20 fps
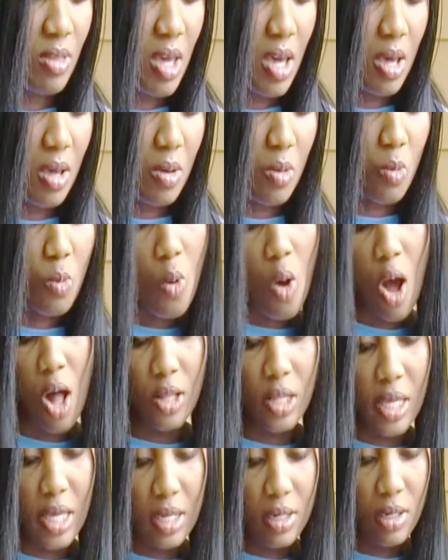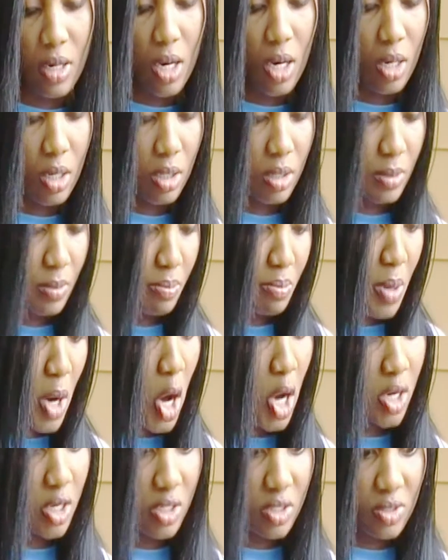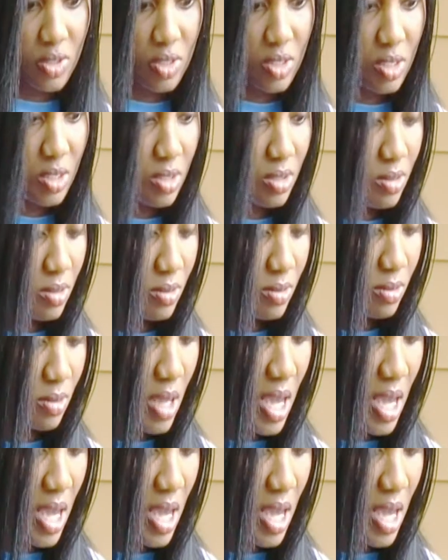the wallet or purse.